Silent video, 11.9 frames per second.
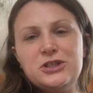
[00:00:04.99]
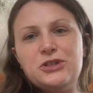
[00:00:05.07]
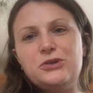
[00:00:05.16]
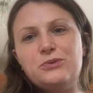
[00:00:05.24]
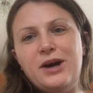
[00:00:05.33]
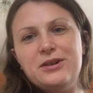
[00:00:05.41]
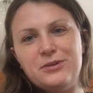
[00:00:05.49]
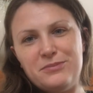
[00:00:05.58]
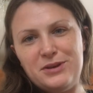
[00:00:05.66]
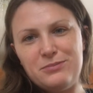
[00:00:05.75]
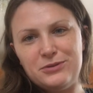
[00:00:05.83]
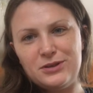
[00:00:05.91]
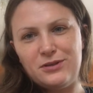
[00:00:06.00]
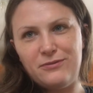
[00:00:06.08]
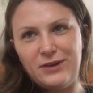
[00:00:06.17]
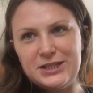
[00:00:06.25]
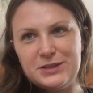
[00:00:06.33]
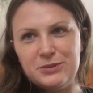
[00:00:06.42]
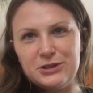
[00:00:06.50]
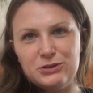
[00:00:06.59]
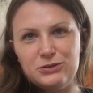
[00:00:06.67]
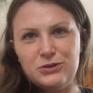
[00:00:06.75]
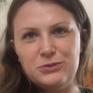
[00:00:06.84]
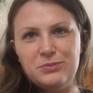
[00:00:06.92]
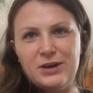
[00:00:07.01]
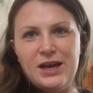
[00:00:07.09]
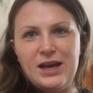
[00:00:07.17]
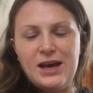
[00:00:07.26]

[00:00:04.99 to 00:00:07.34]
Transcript: to welcome people to the Facebook group